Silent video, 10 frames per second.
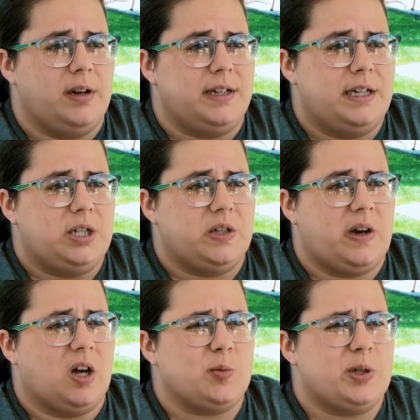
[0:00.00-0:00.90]
and I teach
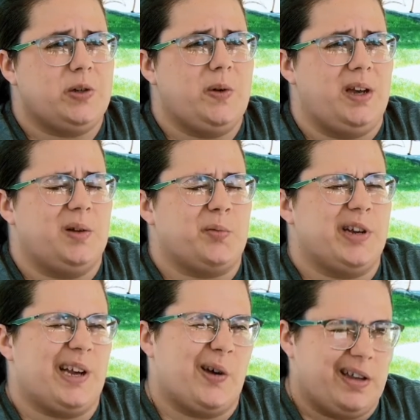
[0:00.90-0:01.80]
Algebra 2 and
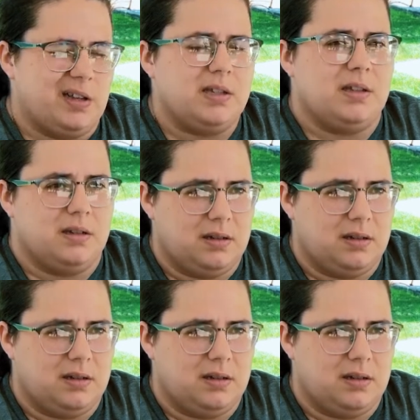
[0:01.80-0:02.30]
pre-calculus.